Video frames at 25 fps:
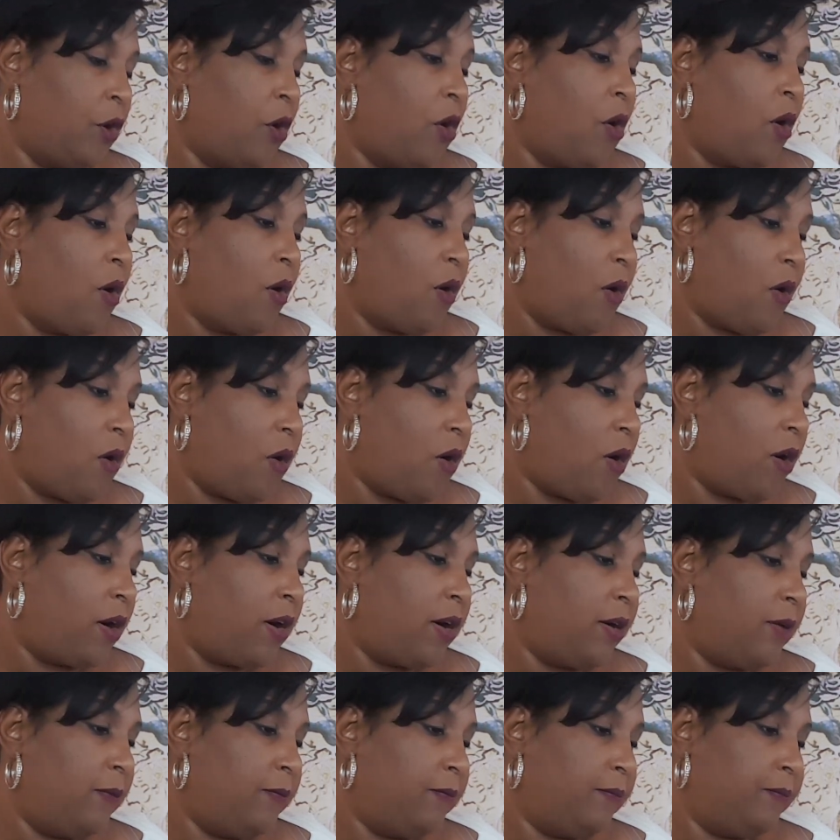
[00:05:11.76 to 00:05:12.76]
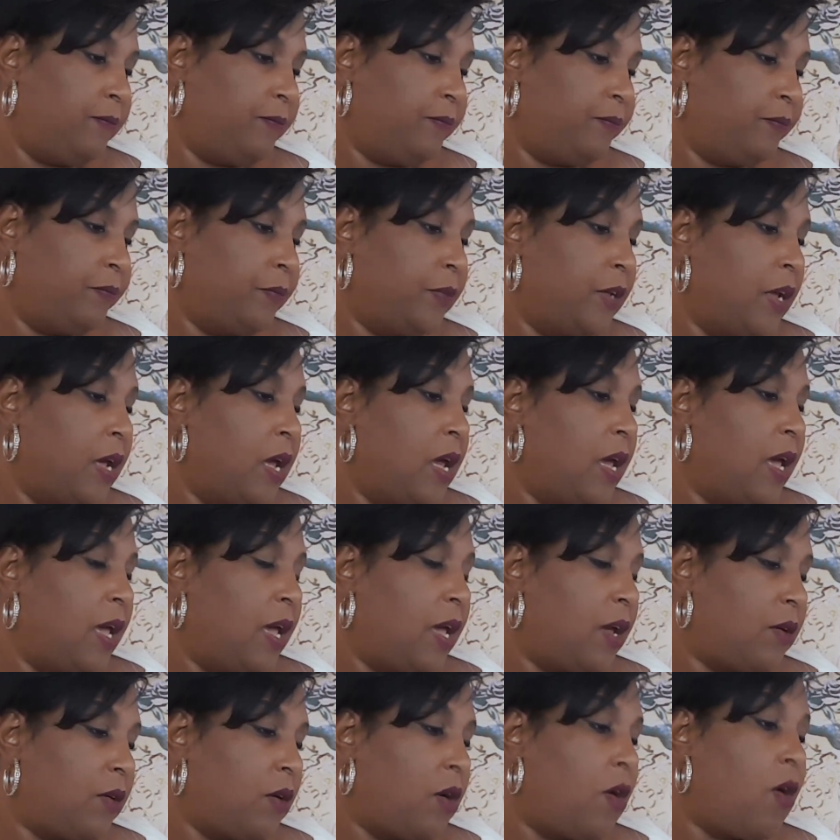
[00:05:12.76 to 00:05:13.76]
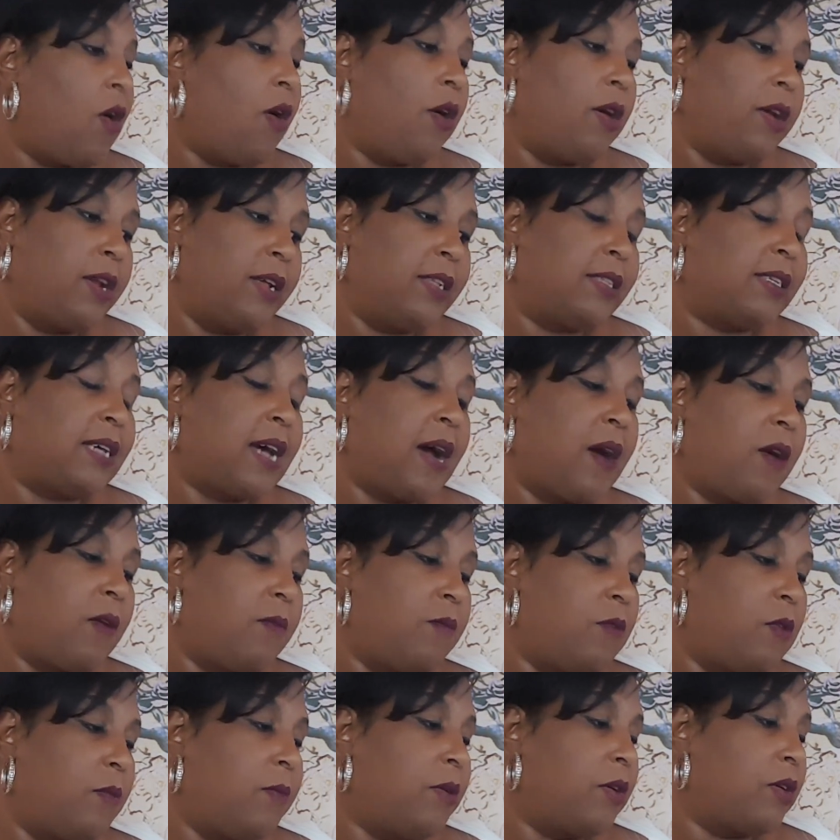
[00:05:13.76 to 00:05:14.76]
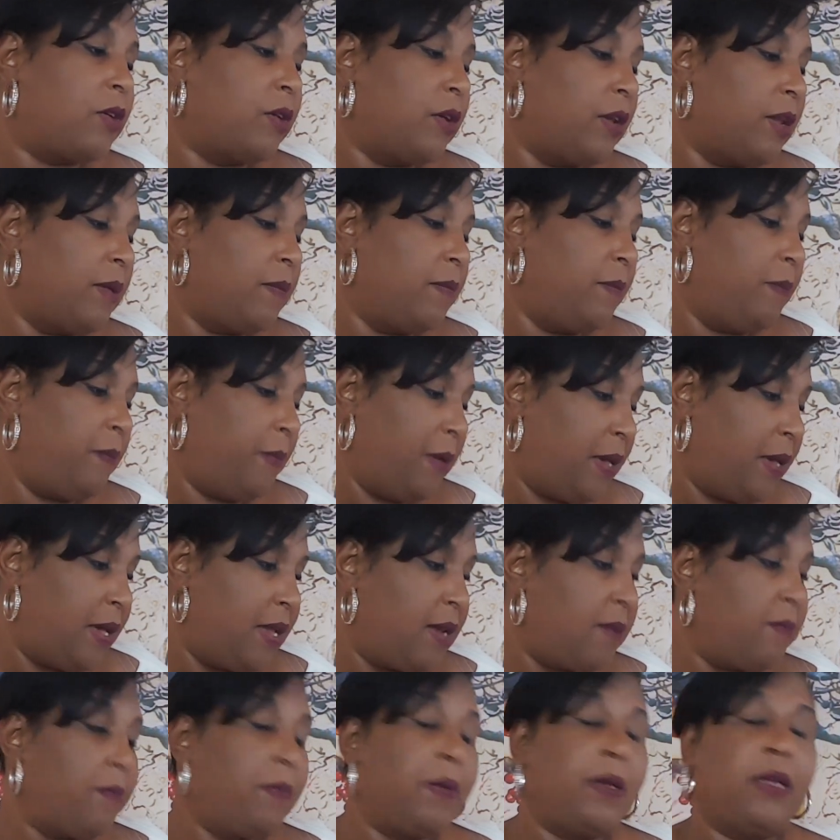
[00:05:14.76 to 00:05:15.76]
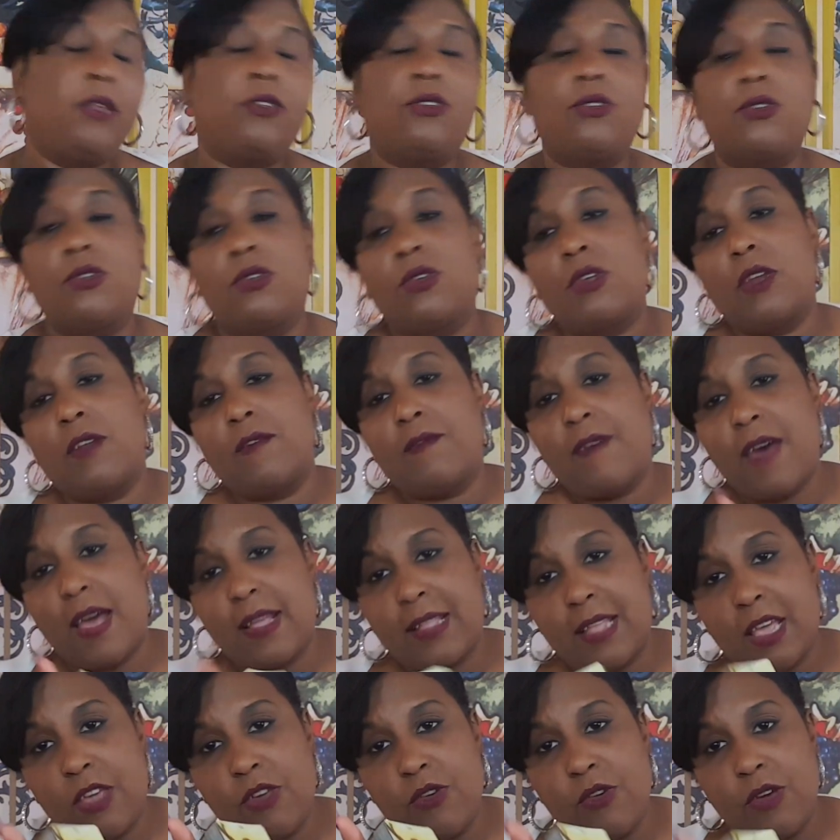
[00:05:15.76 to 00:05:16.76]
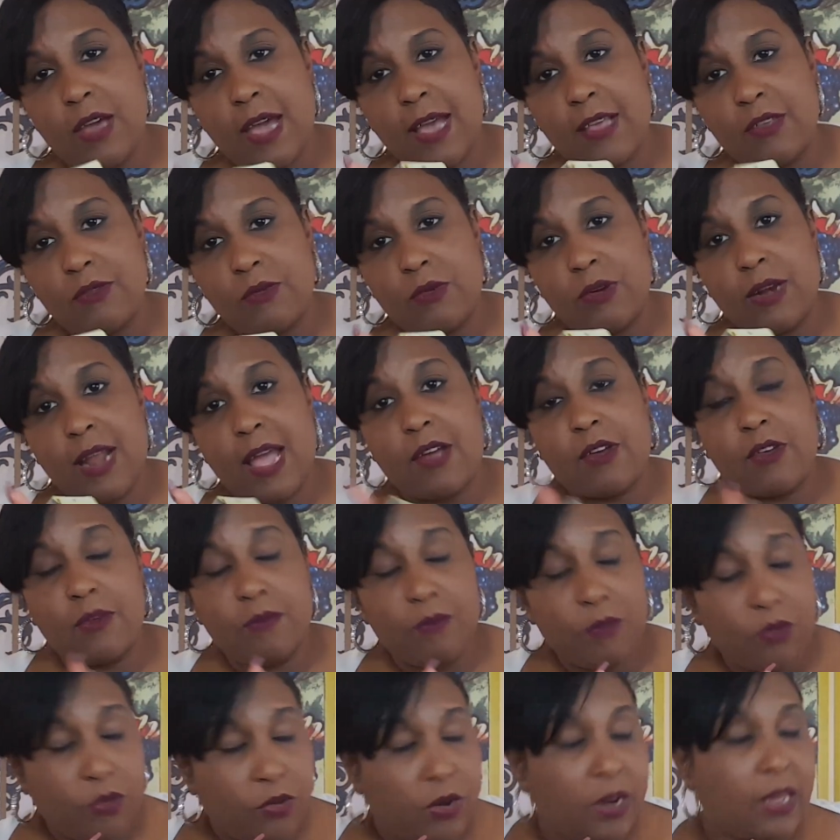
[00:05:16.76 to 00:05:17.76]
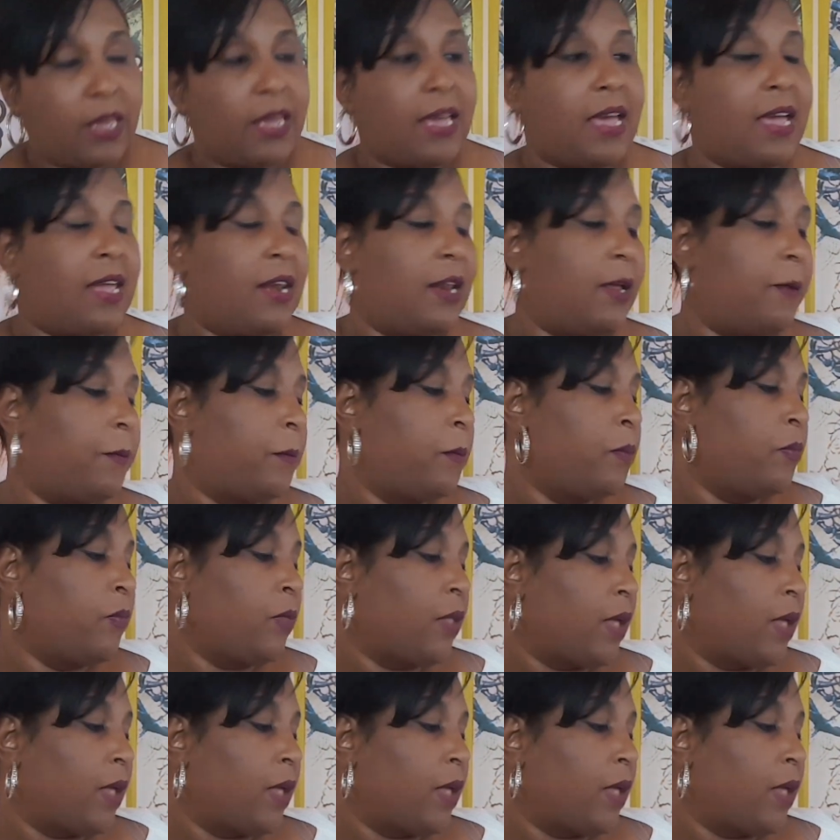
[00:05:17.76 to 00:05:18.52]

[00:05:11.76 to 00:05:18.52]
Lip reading: or the tower moment could have been being due to the fact that you guys were not communicating.